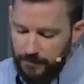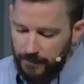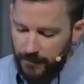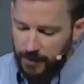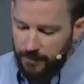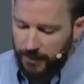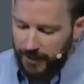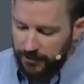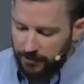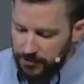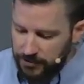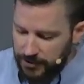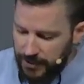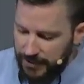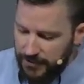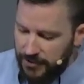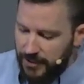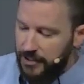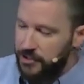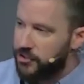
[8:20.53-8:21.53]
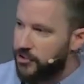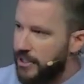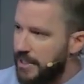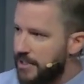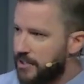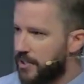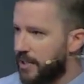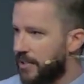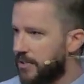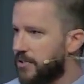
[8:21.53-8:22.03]
Peter says that
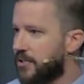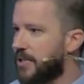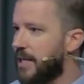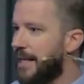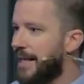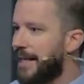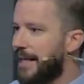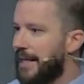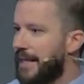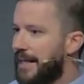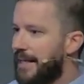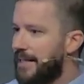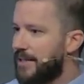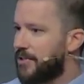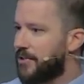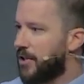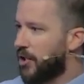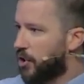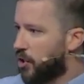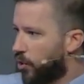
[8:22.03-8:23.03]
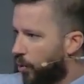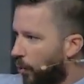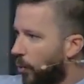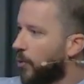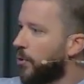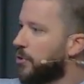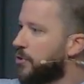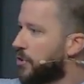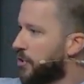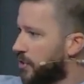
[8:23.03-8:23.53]
Jesus is the
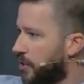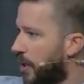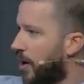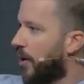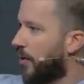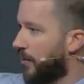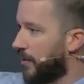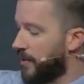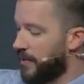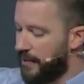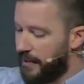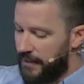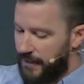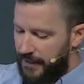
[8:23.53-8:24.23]
cornerstone